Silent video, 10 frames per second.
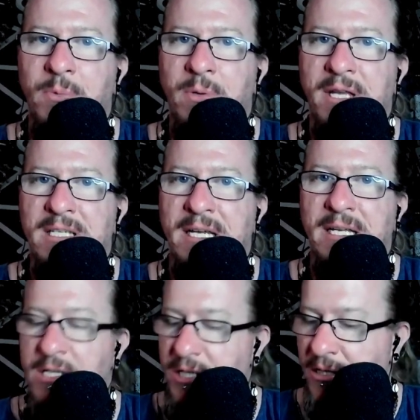what things like
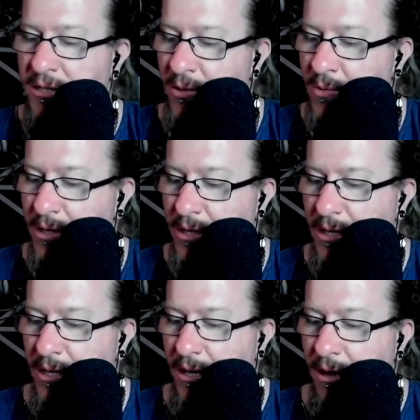this can do.
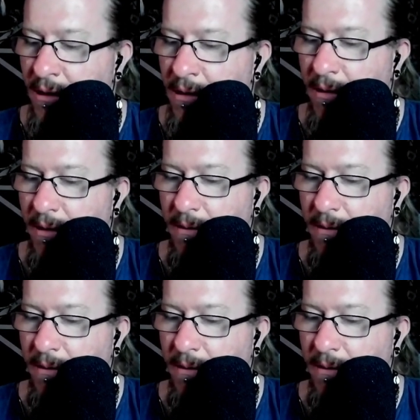Uh,